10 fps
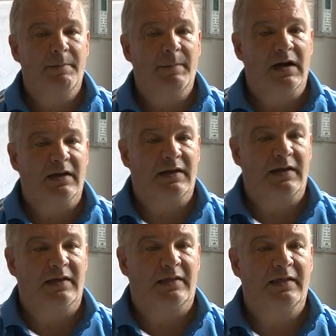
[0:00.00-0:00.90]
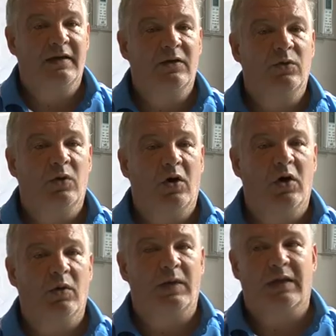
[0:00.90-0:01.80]
monkeys who
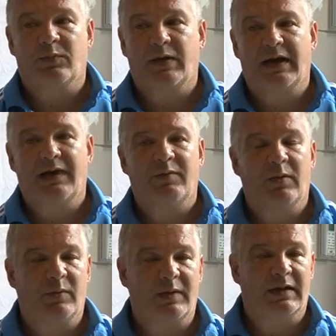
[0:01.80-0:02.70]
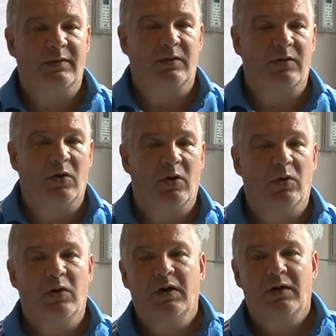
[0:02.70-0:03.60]
always, wherever we
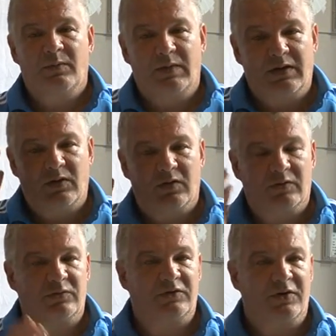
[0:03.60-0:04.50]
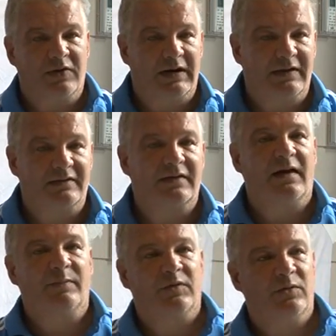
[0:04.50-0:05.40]
go, we call the journalist,
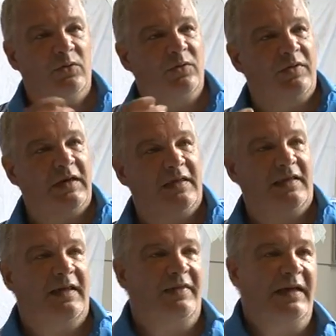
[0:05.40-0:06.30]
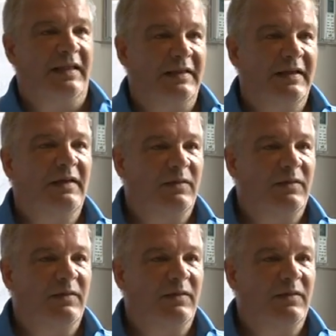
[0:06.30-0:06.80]
come to look this and that.